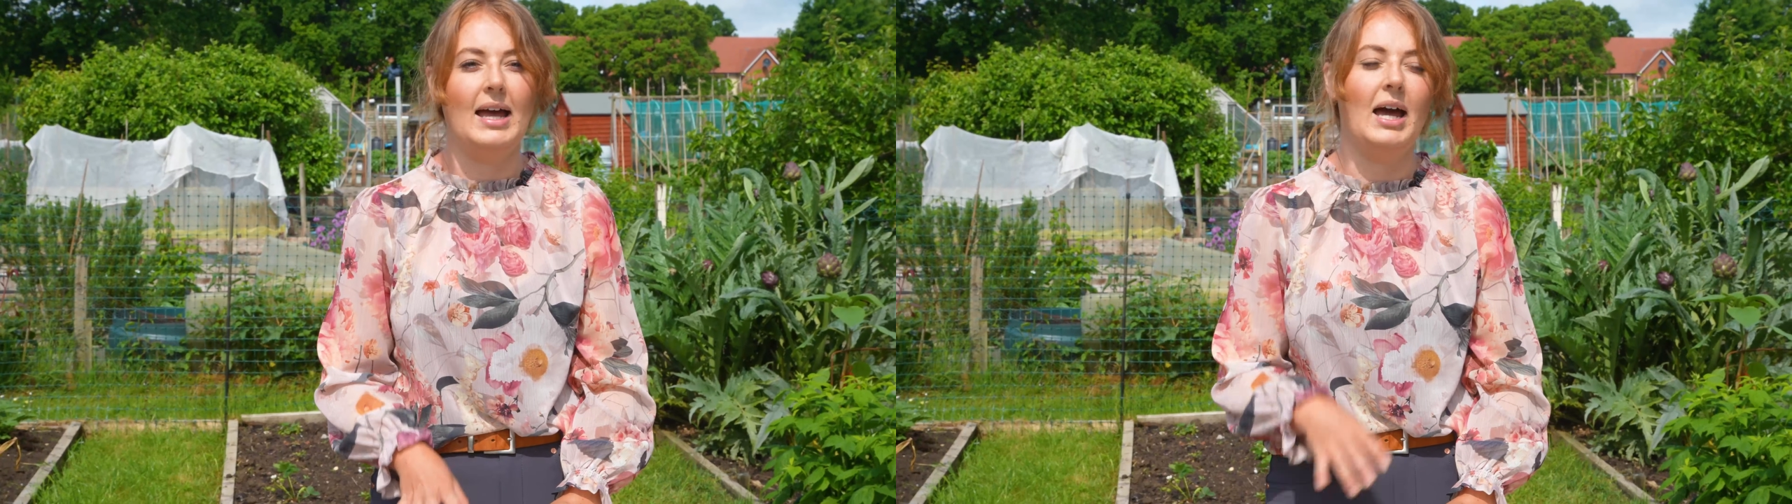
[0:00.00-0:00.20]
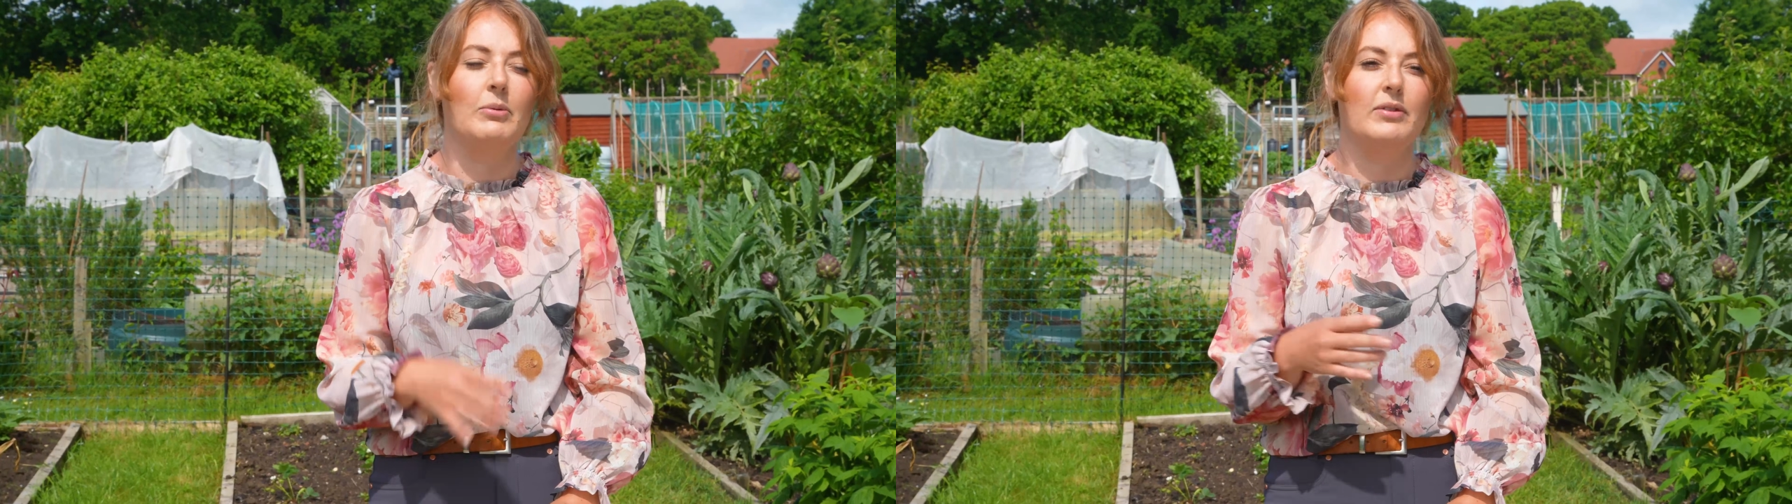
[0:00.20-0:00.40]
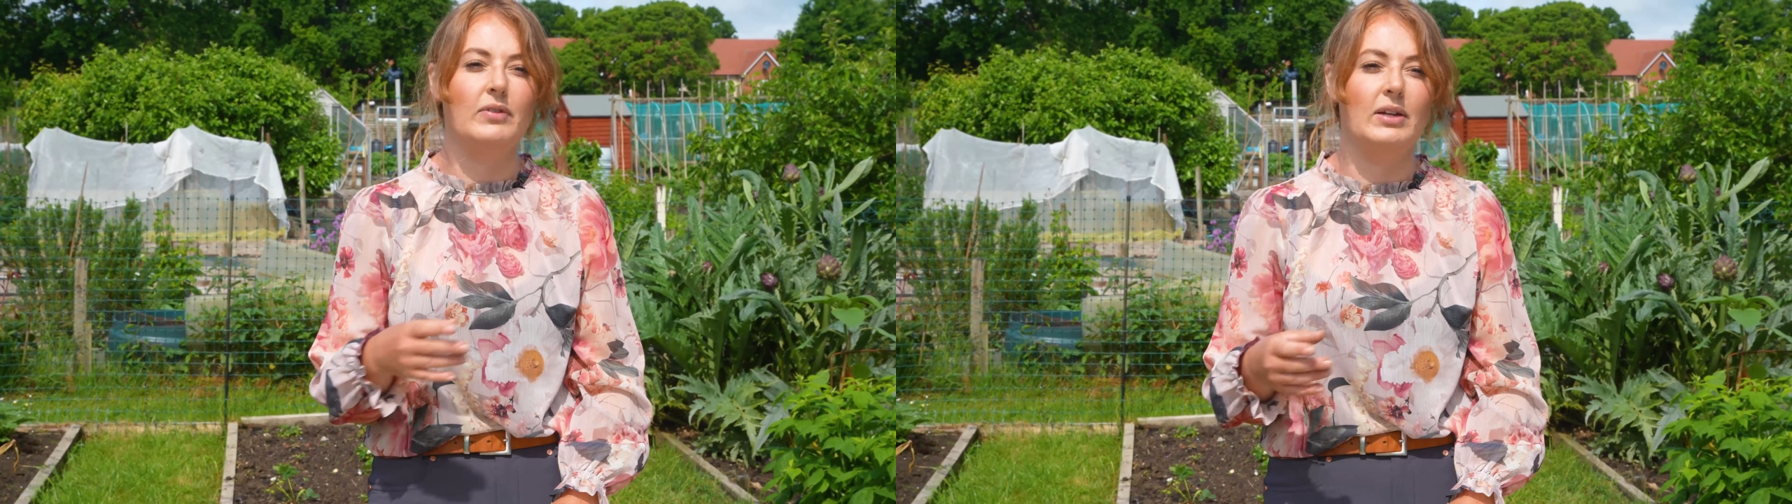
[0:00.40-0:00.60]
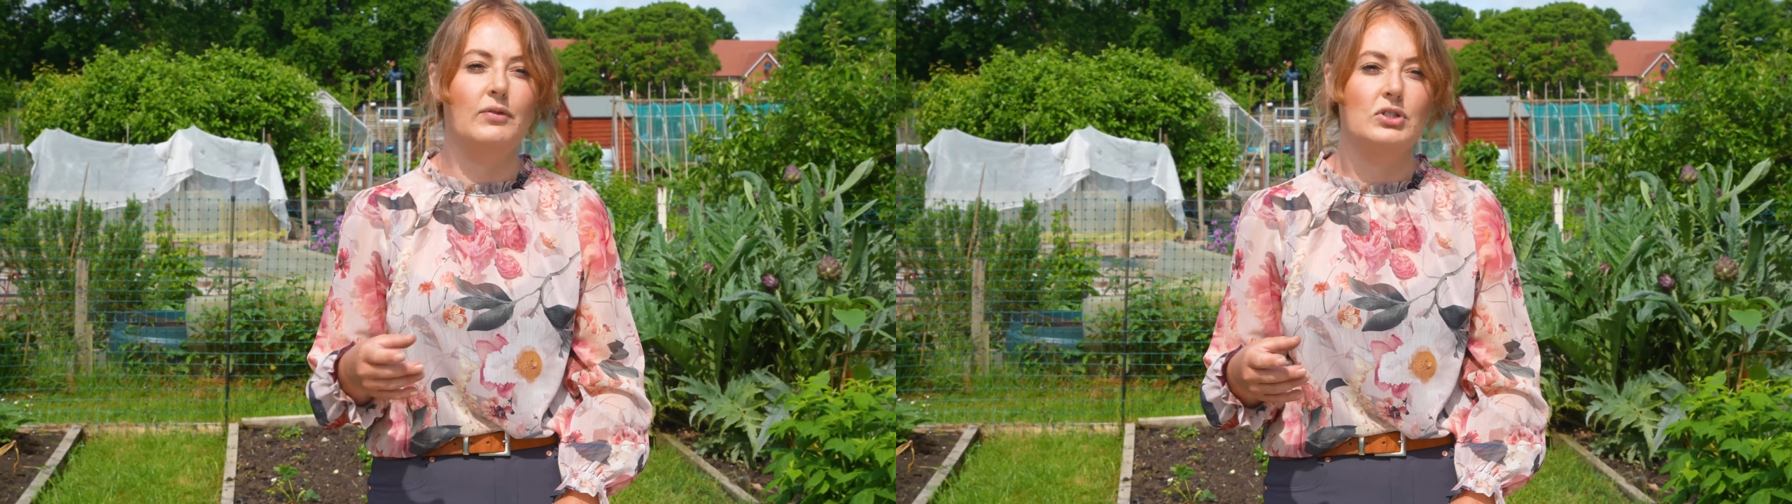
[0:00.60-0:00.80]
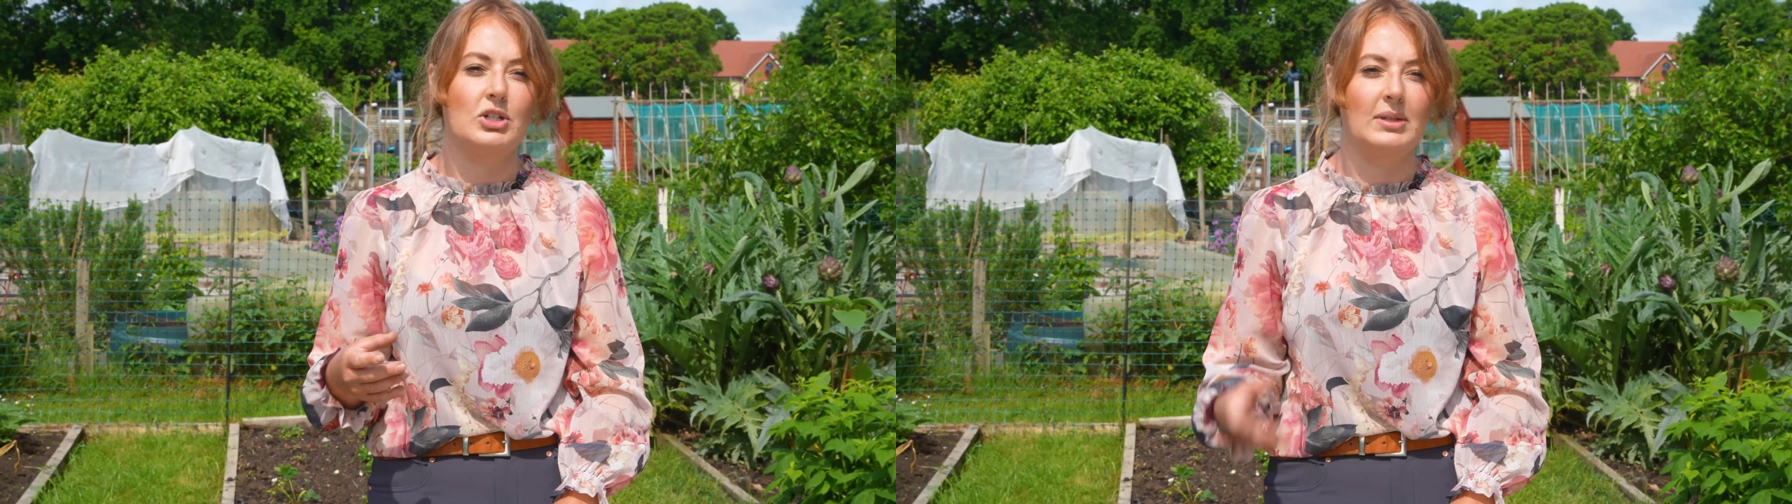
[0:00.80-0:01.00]
However, if
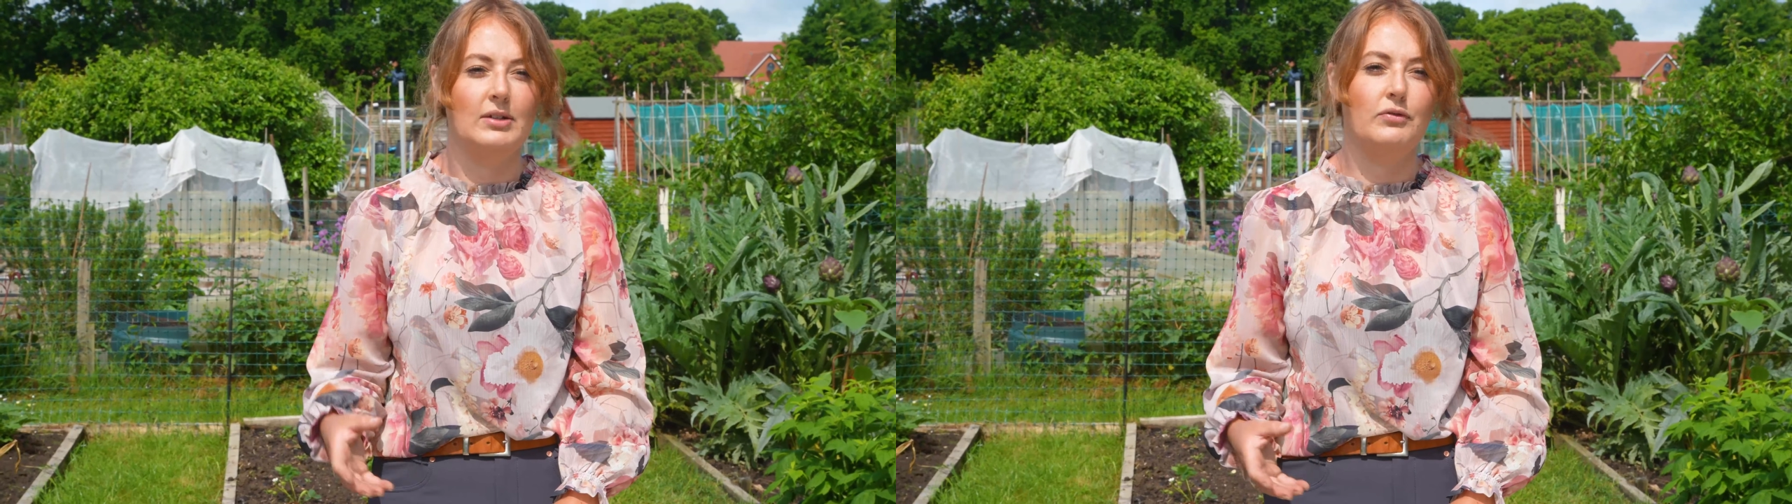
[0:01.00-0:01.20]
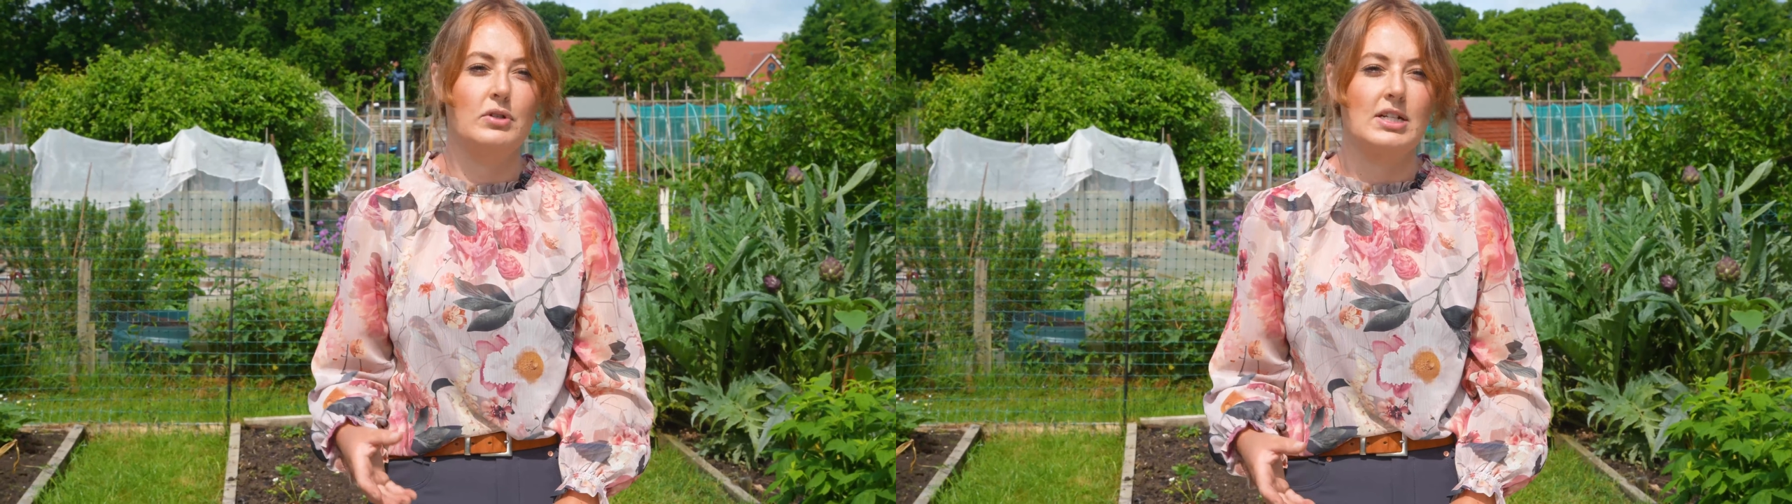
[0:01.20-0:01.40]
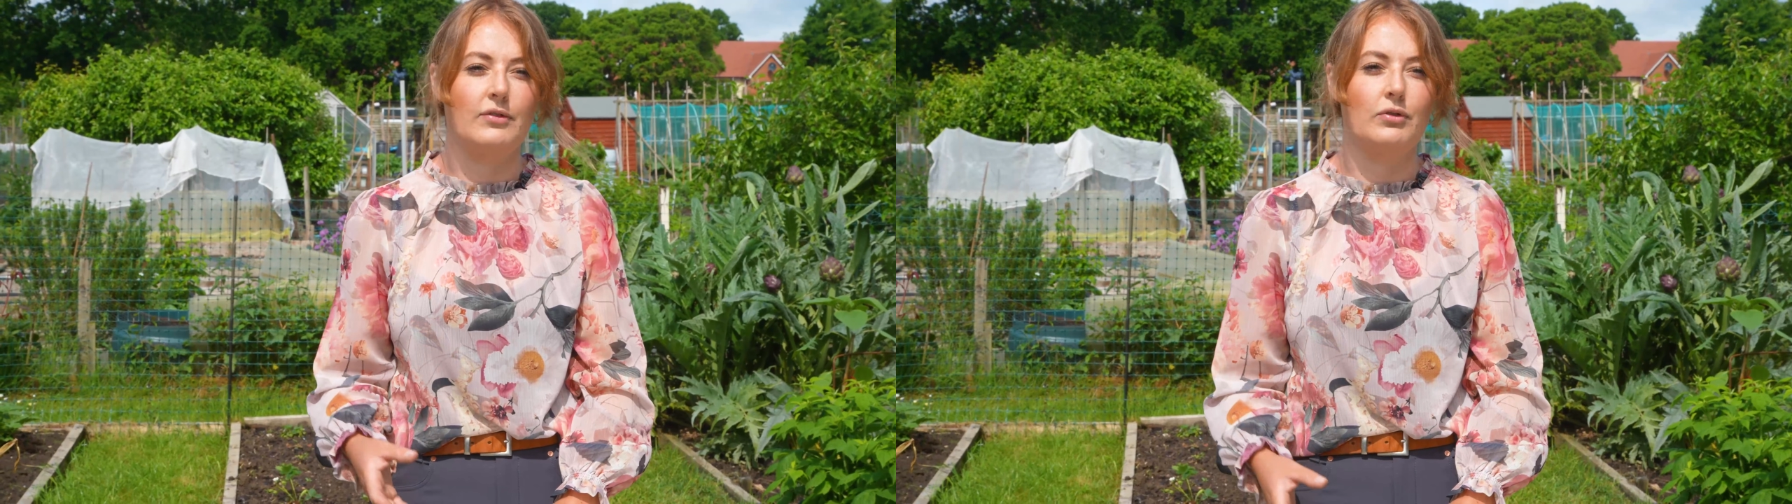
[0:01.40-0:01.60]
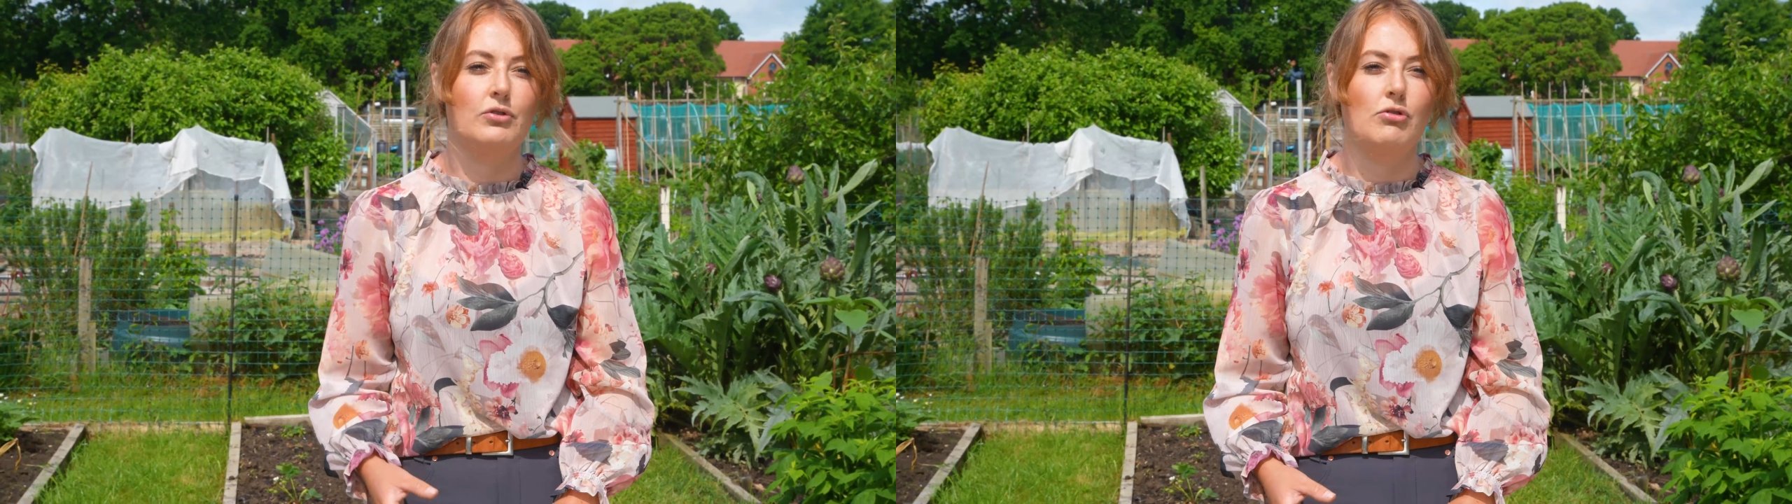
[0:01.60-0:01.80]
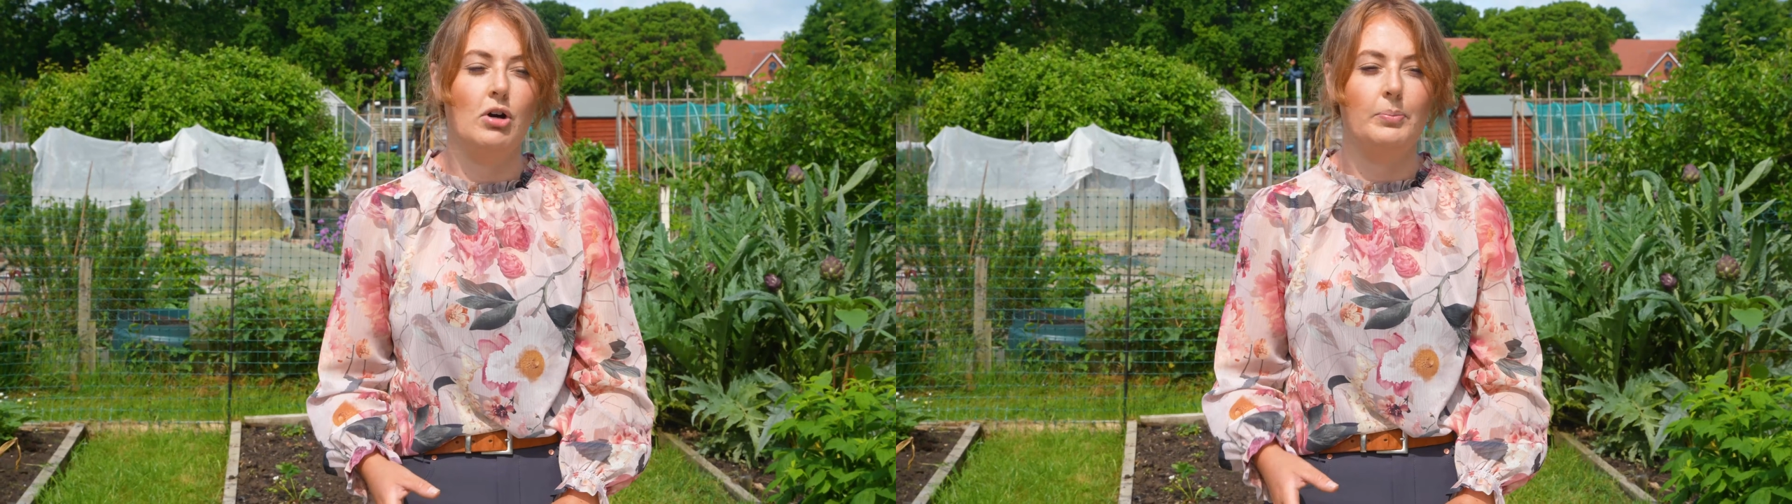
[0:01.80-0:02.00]
you're doing it for a different
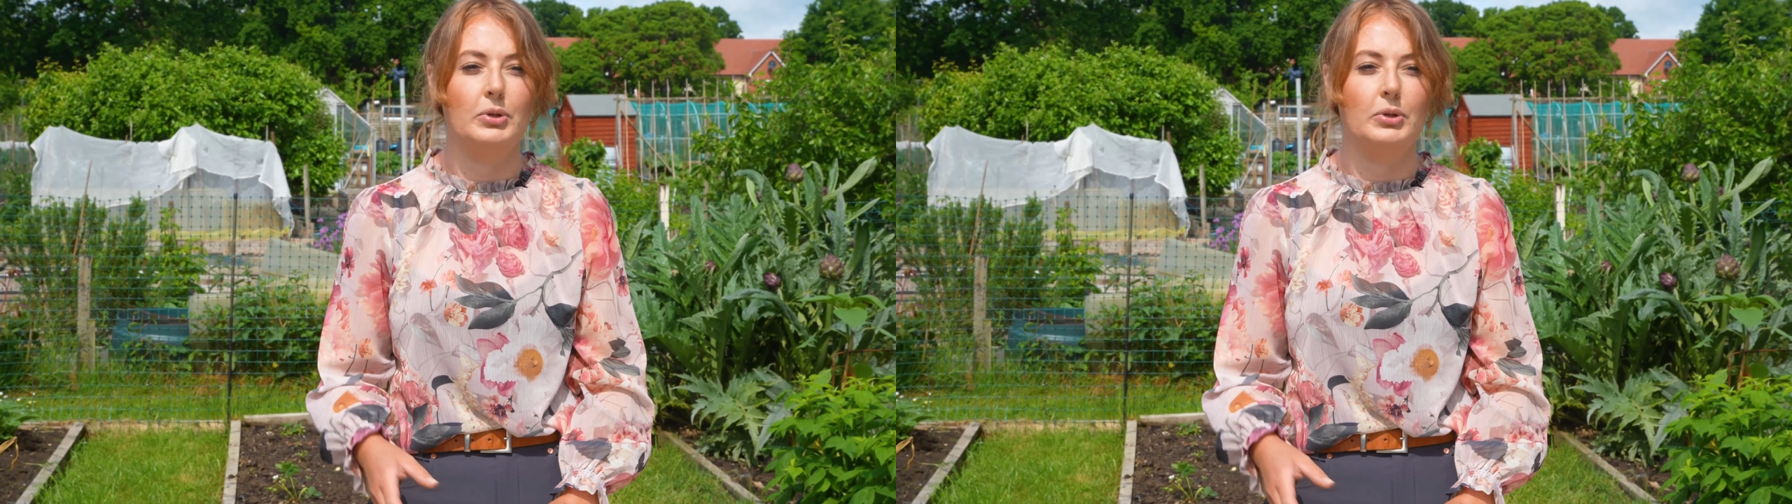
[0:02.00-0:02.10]
crop,